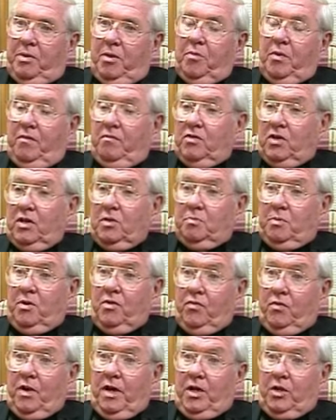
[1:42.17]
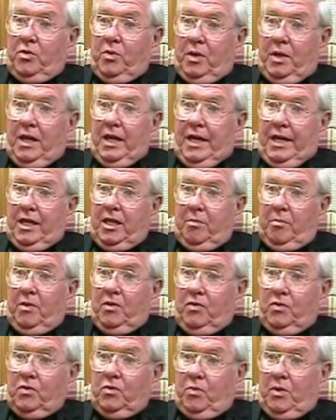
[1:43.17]
But we've just been trying to enlighten them
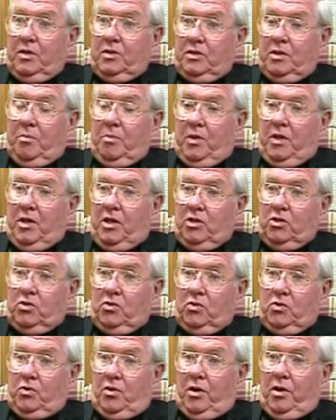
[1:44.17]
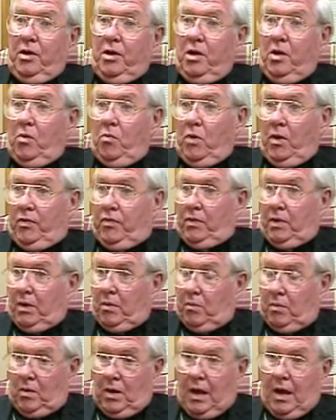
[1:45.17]
as to what some of the issues are, with
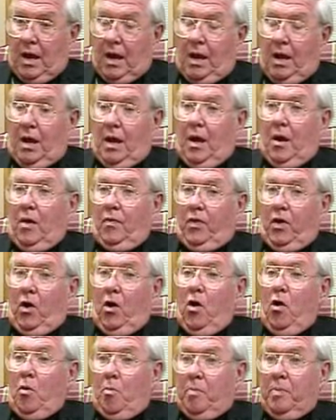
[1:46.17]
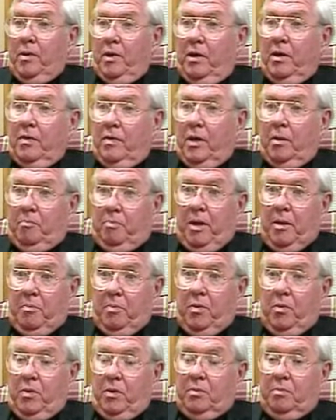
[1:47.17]
the hope that
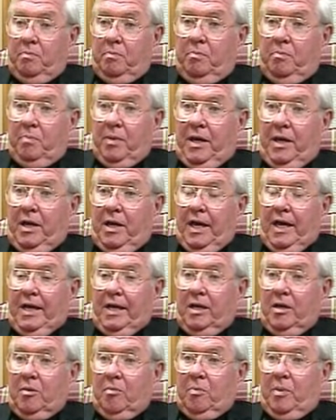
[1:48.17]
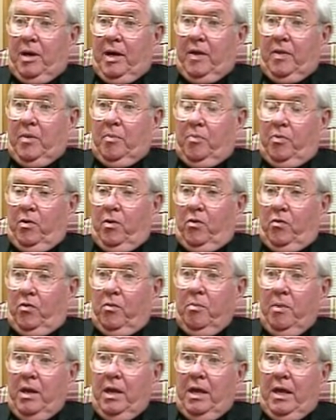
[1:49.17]
people would be enlightened by the
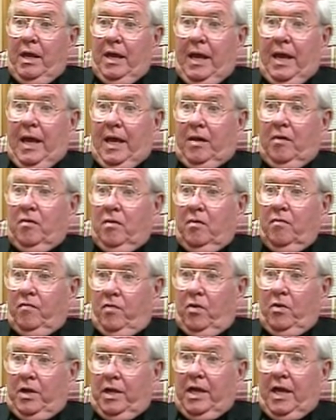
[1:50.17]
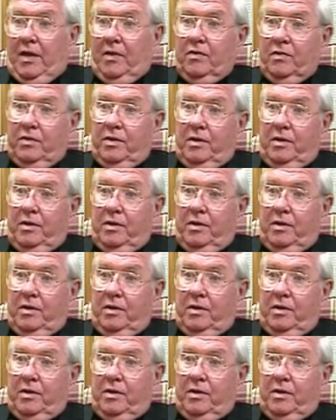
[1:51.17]
program and vote against